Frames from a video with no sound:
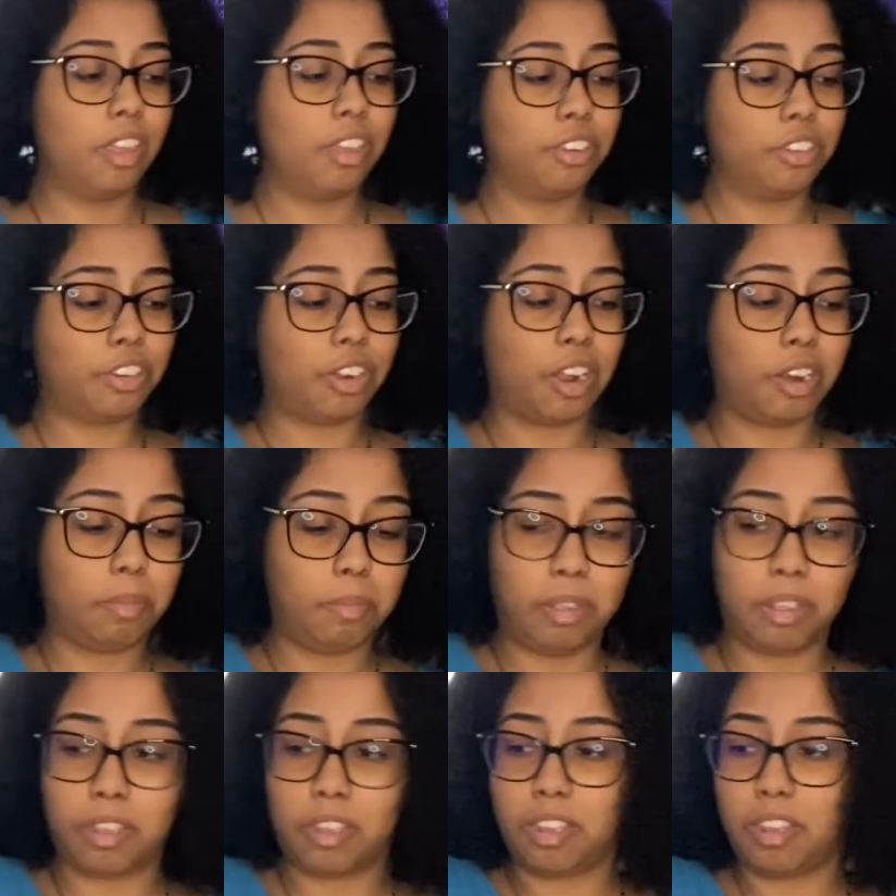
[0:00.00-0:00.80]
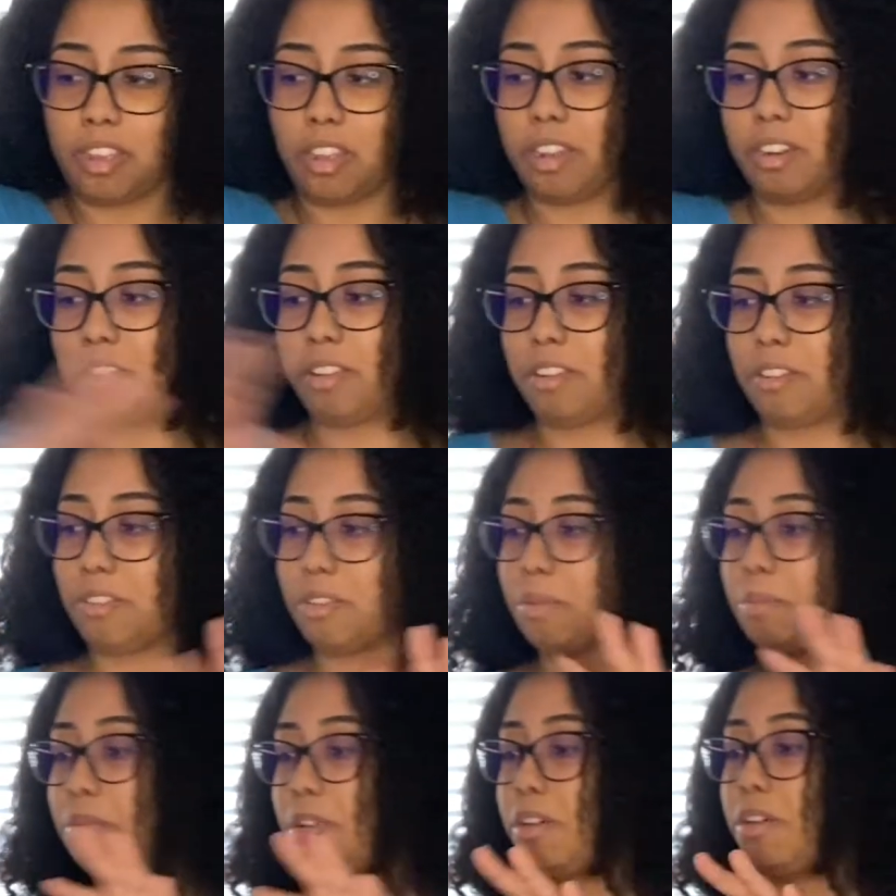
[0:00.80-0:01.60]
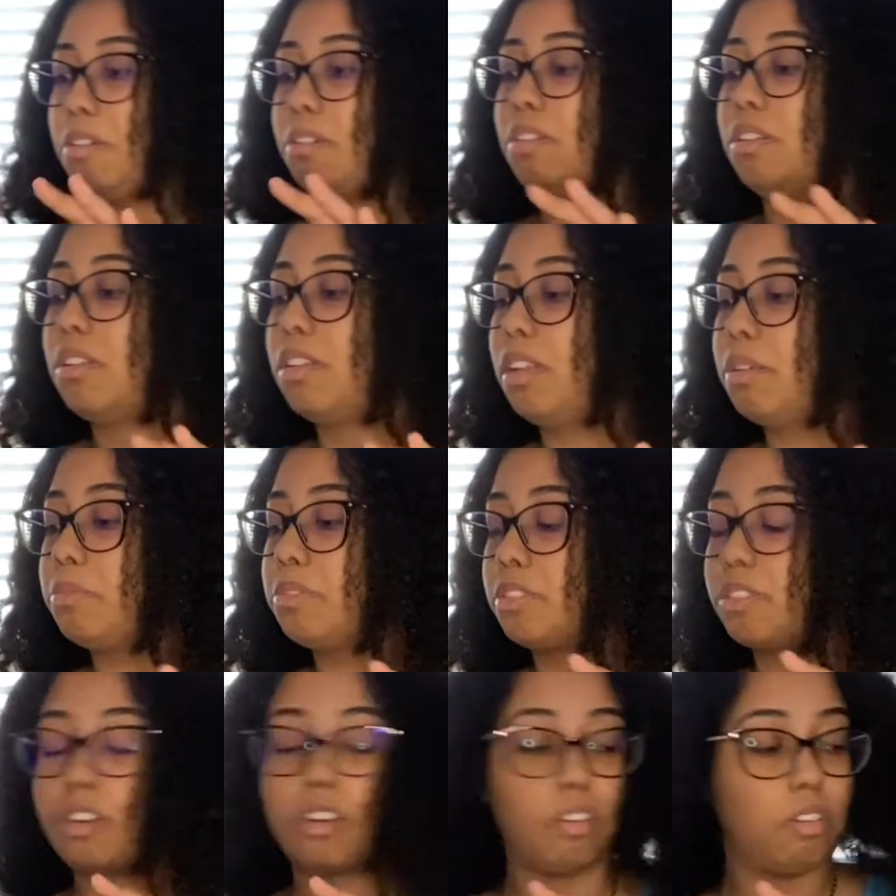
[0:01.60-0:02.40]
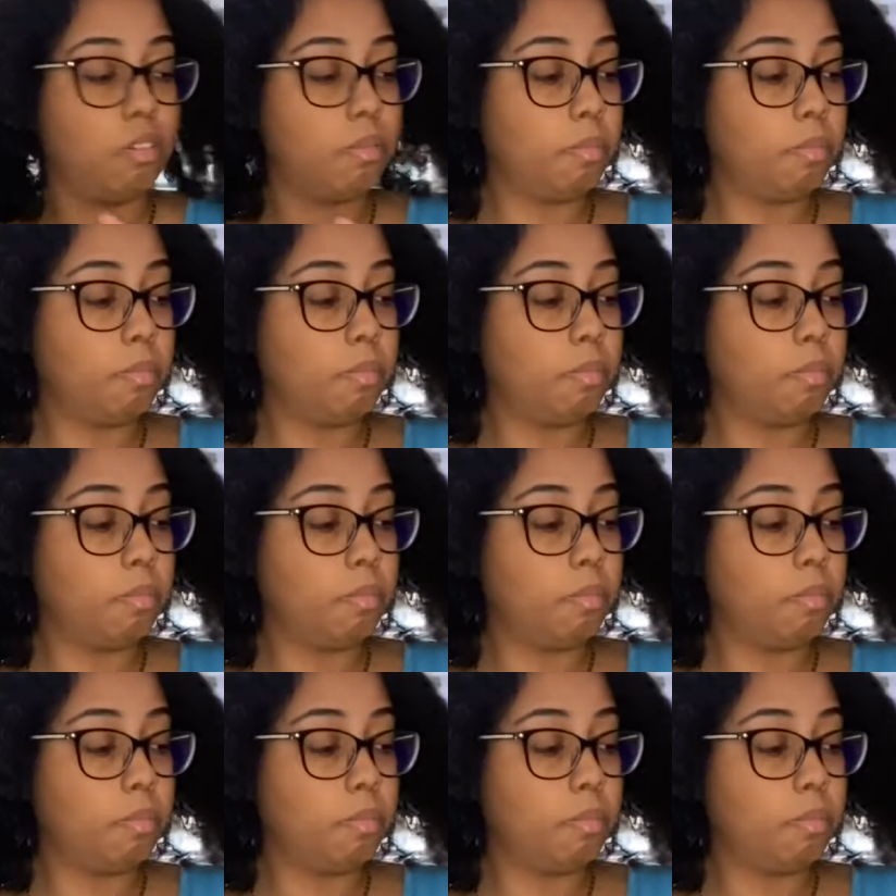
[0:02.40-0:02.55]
try and make another thumbnail. I'm sorry,